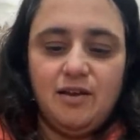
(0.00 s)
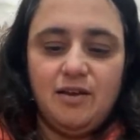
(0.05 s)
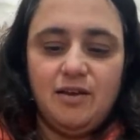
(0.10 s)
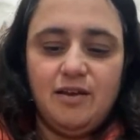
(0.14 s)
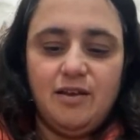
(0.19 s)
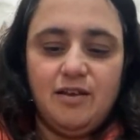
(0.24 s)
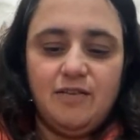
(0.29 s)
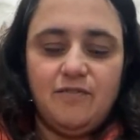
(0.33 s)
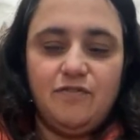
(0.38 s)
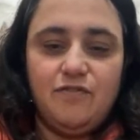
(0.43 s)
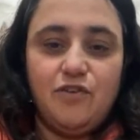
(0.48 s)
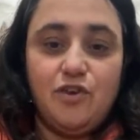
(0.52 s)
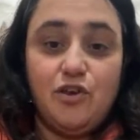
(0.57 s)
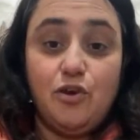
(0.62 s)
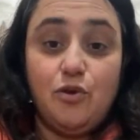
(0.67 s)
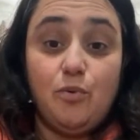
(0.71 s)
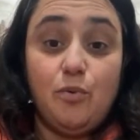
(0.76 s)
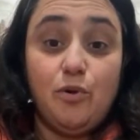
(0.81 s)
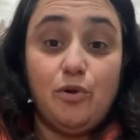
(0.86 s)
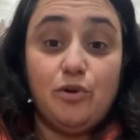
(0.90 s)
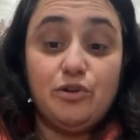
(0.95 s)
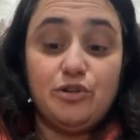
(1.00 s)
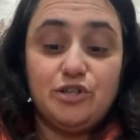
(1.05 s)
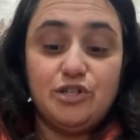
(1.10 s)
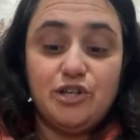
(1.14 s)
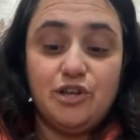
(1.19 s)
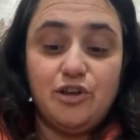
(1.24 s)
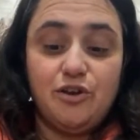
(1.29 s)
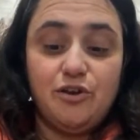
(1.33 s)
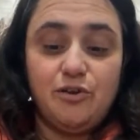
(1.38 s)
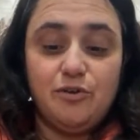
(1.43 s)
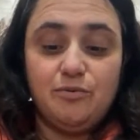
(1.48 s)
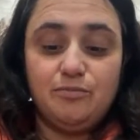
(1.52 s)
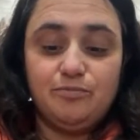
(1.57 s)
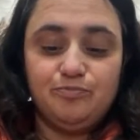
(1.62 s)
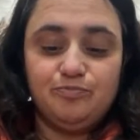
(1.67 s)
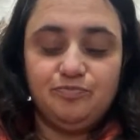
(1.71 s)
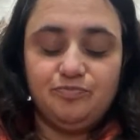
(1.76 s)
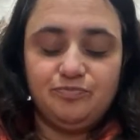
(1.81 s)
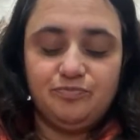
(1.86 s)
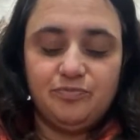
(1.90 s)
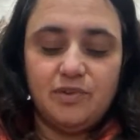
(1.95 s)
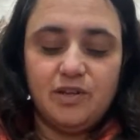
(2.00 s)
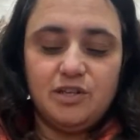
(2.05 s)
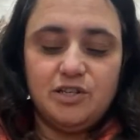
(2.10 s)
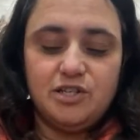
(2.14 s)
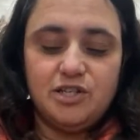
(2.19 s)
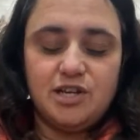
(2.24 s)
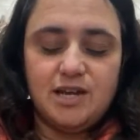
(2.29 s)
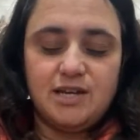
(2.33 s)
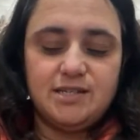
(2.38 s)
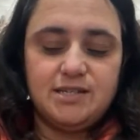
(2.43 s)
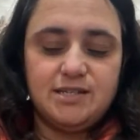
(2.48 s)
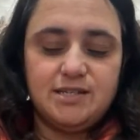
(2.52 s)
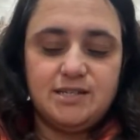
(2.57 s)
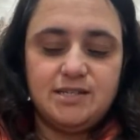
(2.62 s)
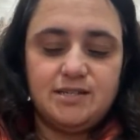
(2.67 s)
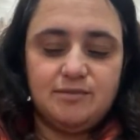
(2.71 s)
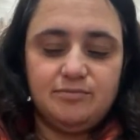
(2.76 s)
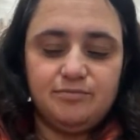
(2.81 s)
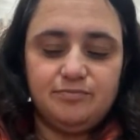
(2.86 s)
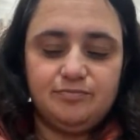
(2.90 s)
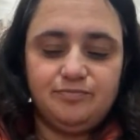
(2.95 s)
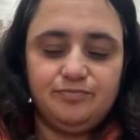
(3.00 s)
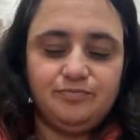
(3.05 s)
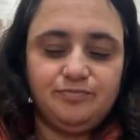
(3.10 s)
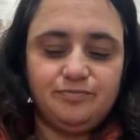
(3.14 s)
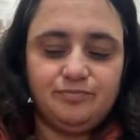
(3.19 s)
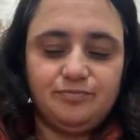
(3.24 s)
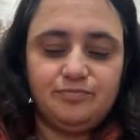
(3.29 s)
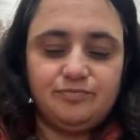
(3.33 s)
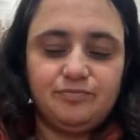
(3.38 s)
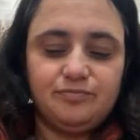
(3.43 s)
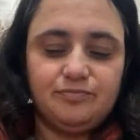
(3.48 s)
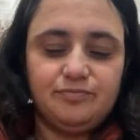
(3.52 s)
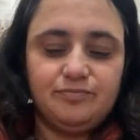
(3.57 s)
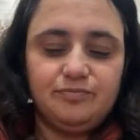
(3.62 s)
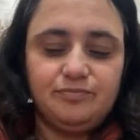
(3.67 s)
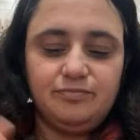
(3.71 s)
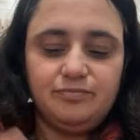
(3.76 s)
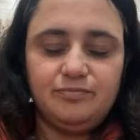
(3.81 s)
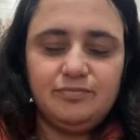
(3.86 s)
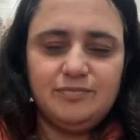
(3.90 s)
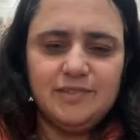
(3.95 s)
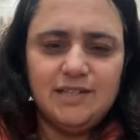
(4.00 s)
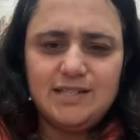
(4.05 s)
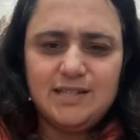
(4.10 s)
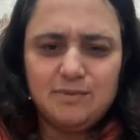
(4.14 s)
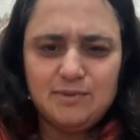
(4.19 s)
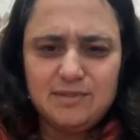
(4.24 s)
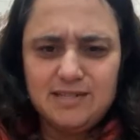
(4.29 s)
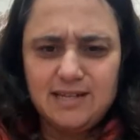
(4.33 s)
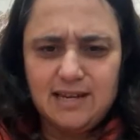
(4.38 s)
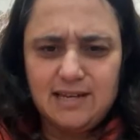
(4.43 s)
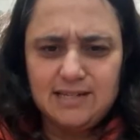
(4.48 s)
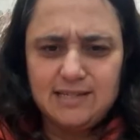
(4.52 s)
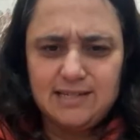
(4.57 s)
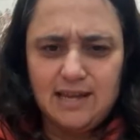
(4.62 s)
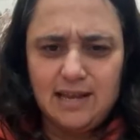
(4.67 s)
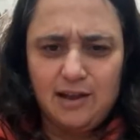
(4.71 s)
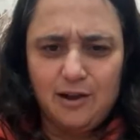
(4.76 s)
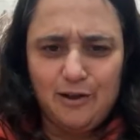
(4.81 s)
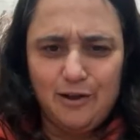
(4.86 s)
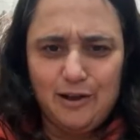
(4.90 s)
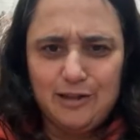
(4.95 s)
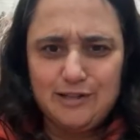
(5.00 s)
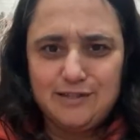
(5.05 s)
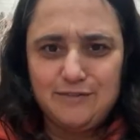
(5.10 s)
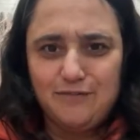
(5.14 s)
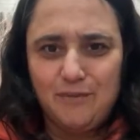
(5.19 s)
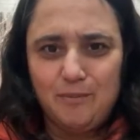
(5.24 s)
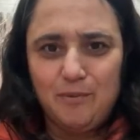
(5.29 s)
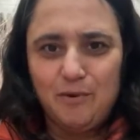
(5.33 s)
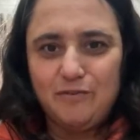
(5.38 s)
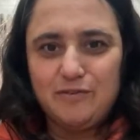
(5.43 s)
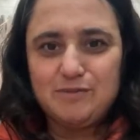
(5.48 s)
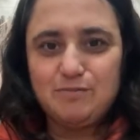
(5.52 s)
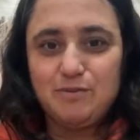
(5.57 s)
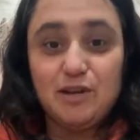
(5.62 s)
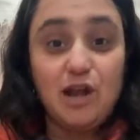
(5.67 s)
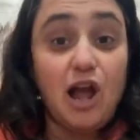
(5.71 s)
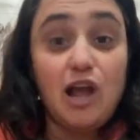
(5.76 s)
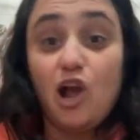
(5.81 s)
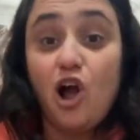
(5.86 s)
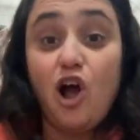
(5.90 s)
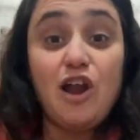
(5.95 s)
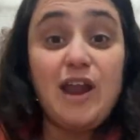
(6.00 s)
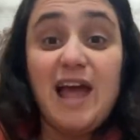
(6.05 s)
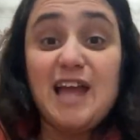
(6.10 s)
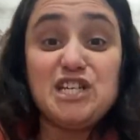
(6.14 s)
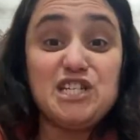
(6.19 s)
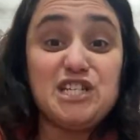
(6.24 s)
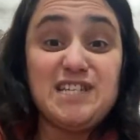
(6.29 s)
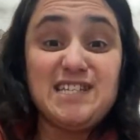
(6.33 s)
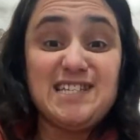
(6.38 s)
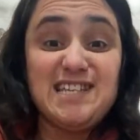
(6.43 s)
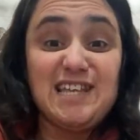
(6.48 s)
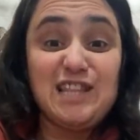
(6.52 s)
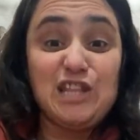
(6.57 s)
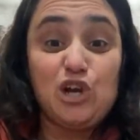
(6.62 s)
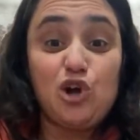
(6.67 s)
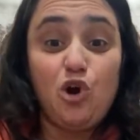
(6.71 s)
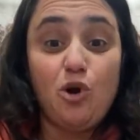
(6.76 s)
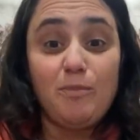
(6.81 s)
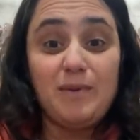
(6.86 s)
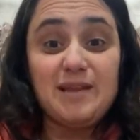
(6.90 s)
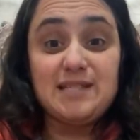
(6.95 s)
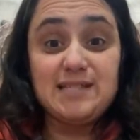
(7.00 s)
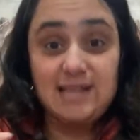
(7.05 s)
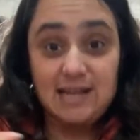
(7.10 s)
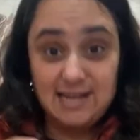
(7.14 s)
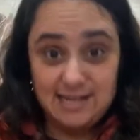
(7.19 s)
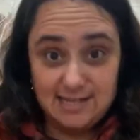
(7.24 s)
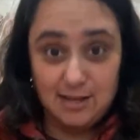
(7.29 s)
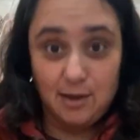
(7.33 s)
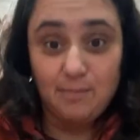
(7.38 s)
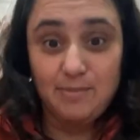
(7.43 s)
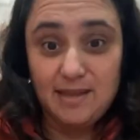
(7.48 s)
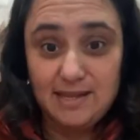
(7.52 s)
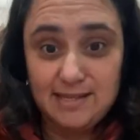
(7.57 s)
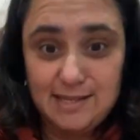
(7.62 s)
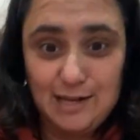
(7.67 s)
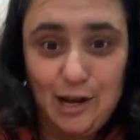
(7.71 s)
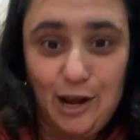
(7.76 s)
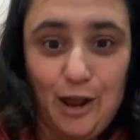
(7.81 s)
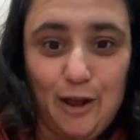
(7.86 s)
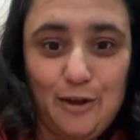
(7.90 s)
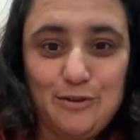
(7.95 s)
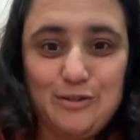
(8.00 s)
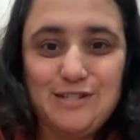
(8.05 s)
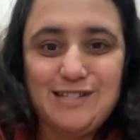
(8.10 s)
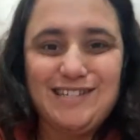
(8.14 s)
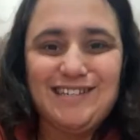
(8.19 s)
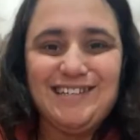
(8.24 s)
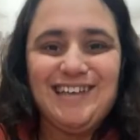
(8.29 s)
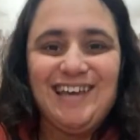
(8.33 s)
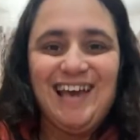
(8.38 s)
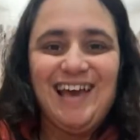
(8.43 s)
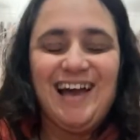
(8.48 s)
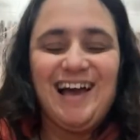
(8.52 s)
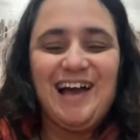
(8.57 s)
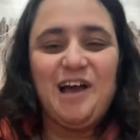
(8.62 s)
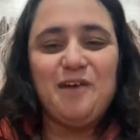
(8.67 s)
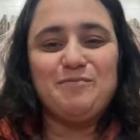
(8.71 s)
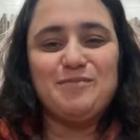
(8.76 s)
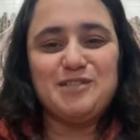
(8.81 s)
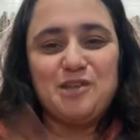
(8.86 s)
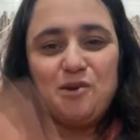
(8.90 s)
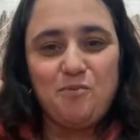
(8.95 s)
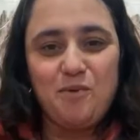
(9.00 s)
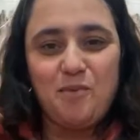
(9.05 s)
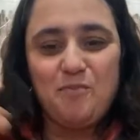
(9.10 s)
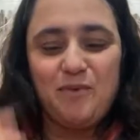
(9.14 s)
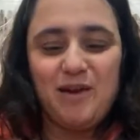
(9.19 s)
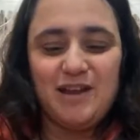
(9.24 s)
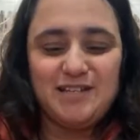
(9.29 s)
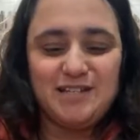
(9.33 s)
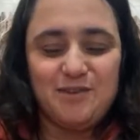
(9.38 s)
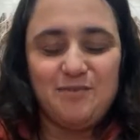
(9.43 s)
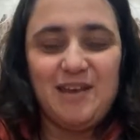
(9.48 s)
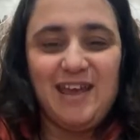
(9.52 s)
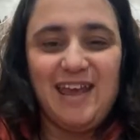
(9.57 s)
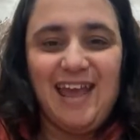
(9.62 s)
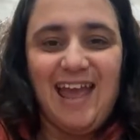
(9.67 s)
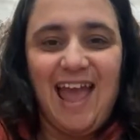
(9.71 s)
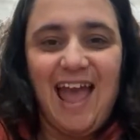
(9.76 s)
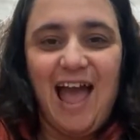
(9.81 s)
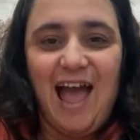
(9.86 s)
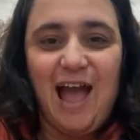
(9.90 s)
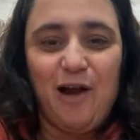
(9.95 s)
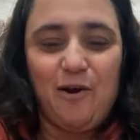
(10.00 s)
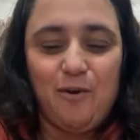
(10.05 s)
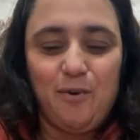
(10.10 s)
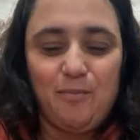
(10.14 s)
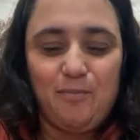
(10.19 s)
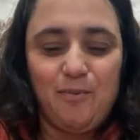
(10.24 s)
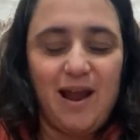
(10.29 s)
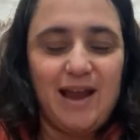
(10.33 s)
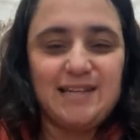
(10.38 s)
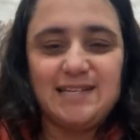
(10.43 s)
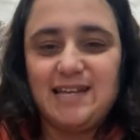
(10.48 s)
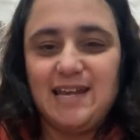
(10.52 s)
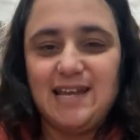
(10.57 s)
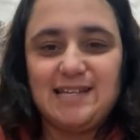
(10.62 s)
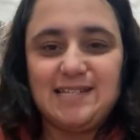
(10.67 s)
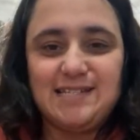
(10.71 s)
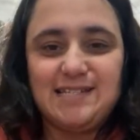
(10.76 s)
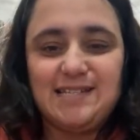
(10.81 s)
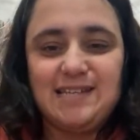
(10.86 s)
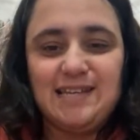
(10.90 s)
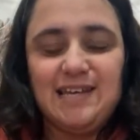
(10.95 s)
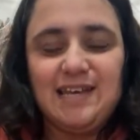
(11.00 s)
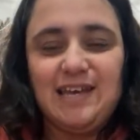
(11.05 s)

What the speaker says: if you want to just, someone's saying say hi as if I'm not responding. I can't actually see the comments unless I'm this close. So when we're doing our practice,